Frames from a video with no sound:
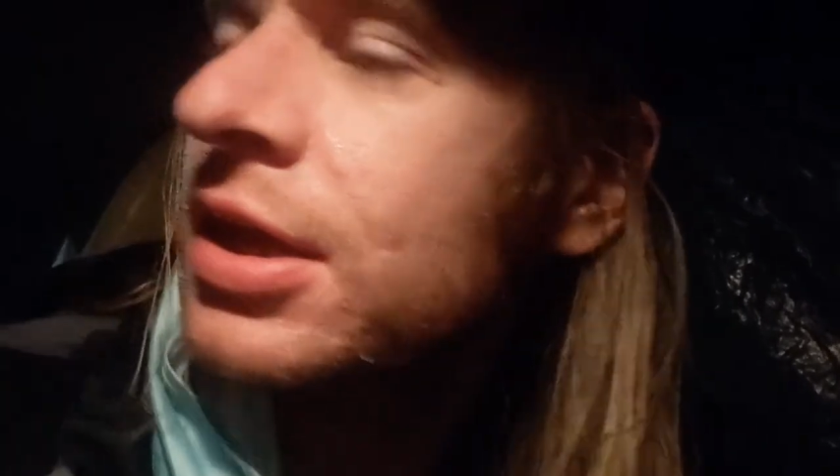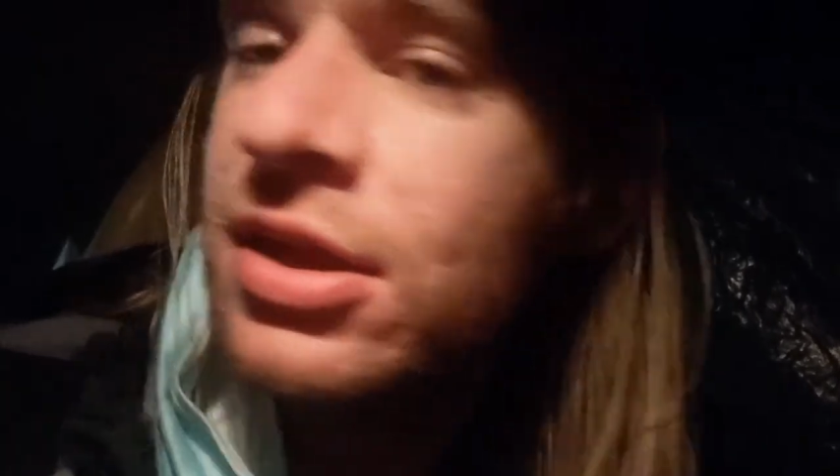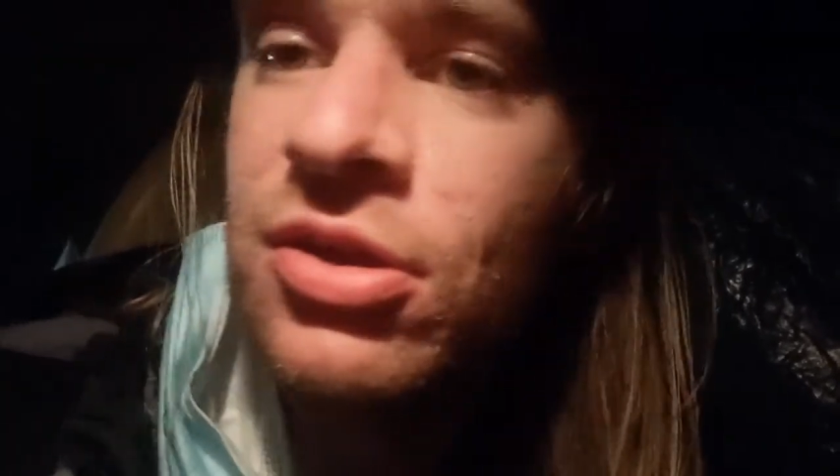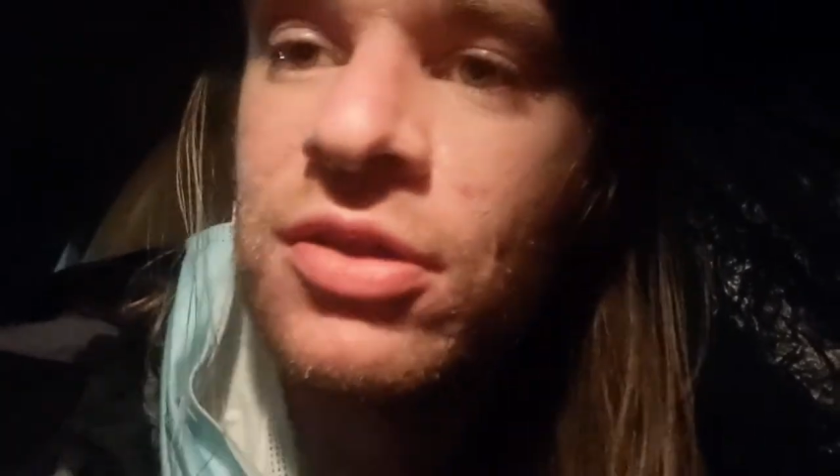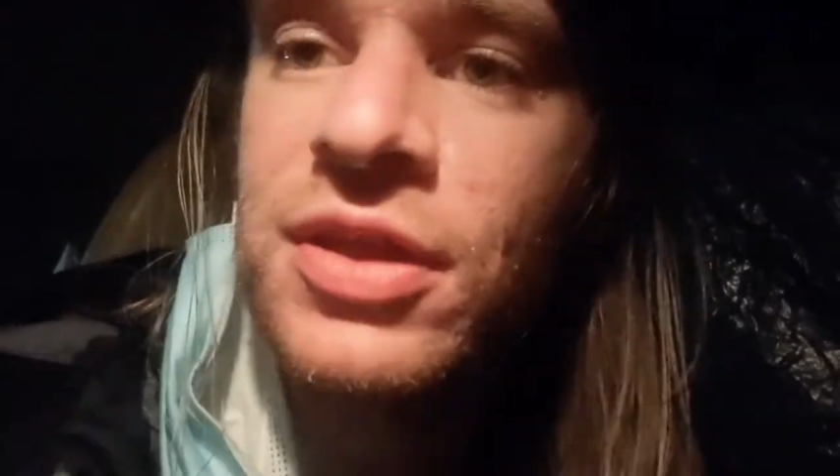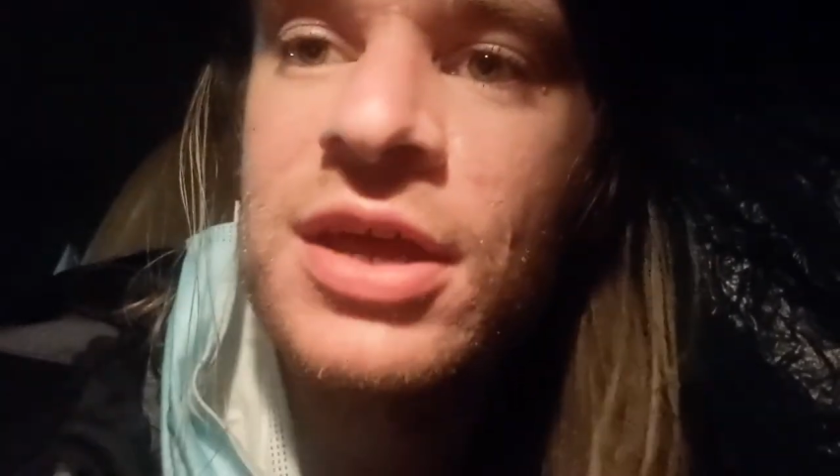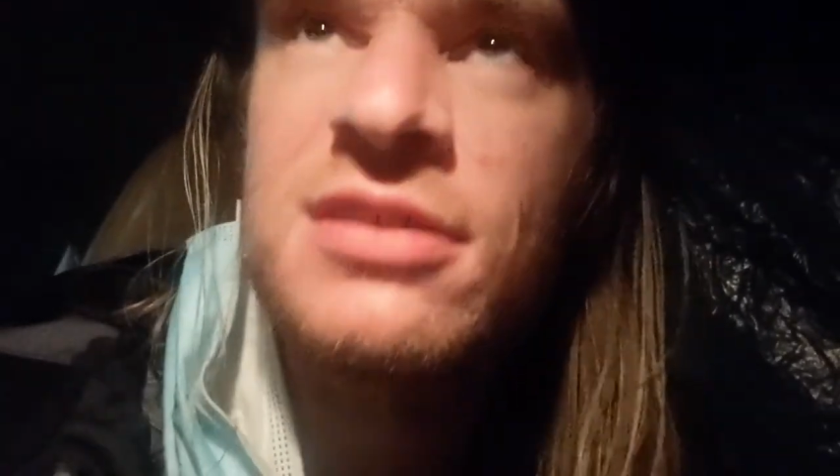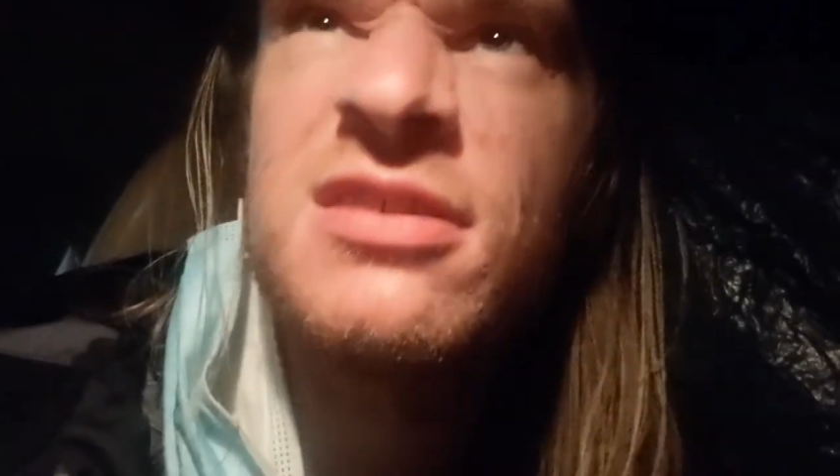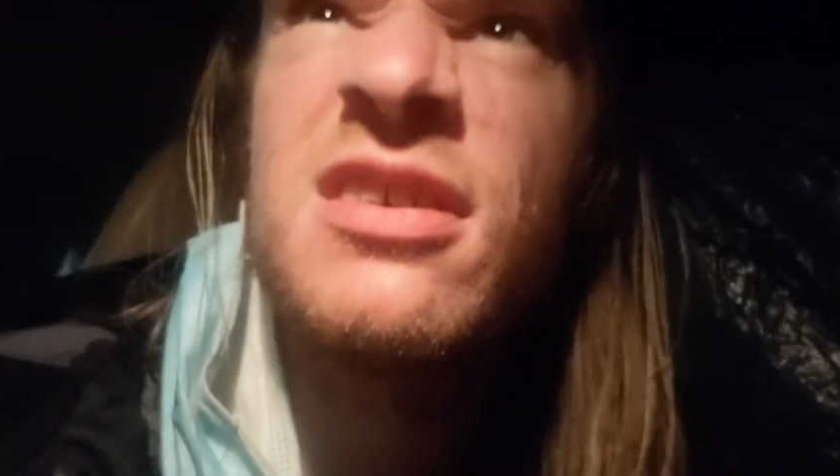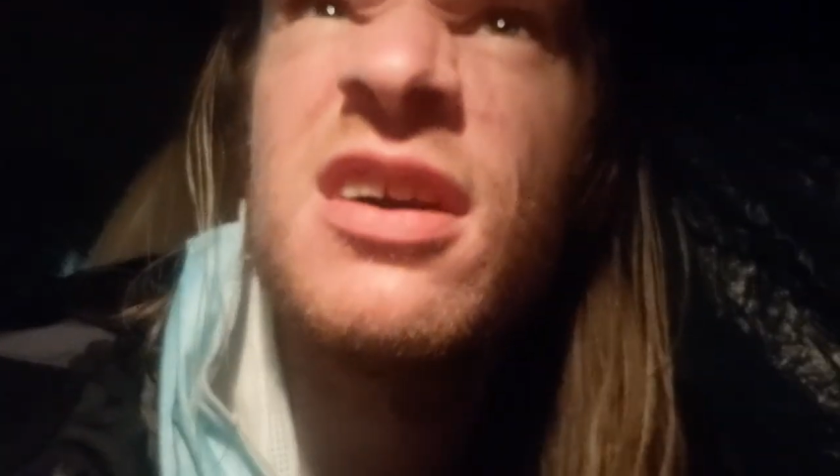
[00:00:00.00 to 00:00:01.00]
and all that
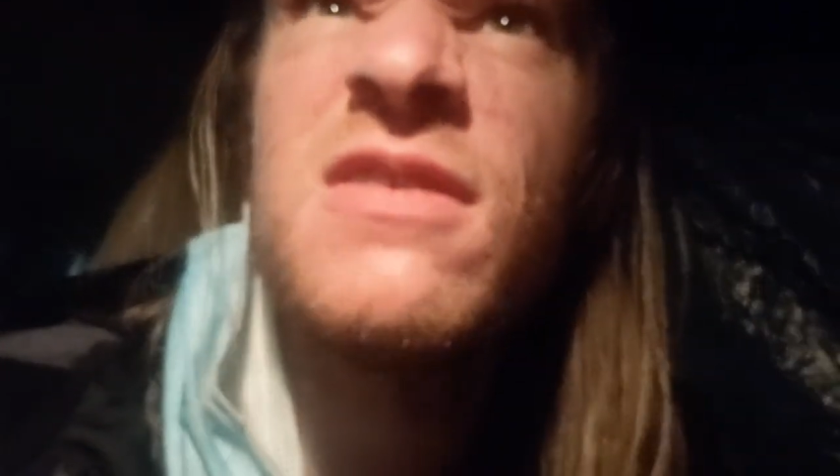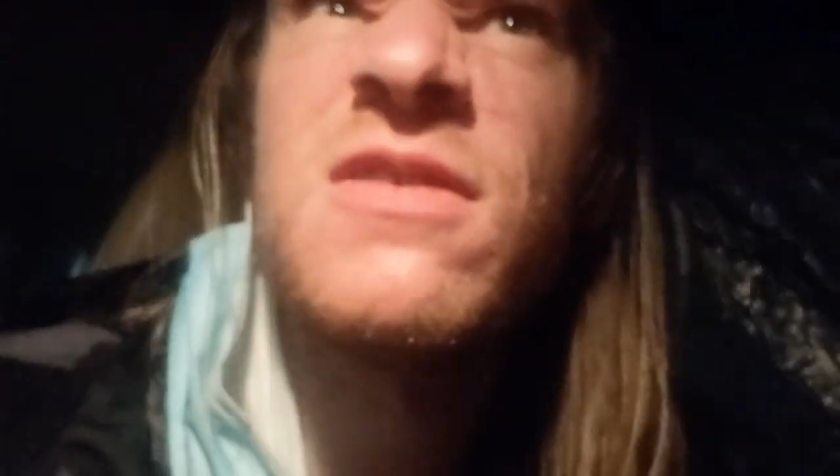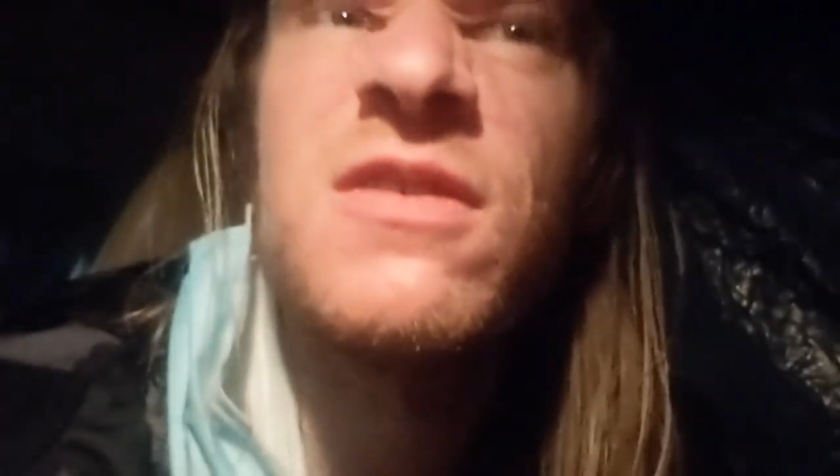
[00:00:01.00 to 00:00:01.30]
stuff.